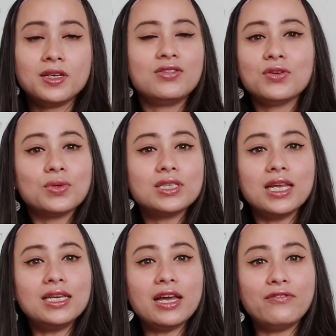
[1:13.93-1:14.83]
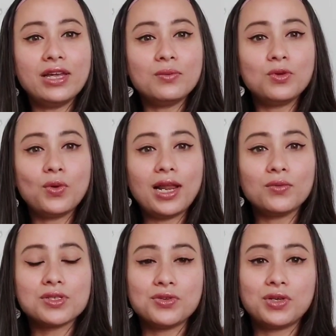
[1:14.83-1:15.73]
There wasn't any available while I
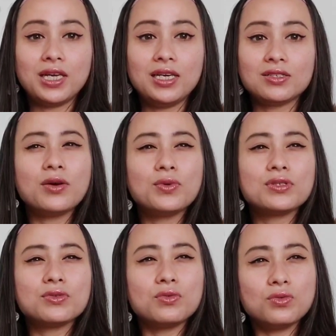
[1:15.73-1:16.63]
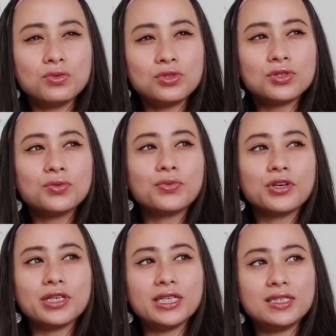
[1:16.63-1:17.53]
was looking. I was also
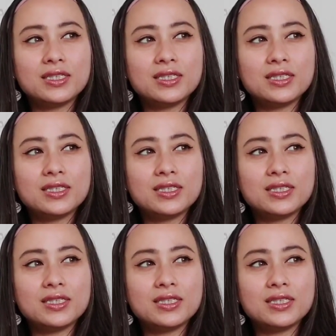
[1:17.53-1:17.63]
worried.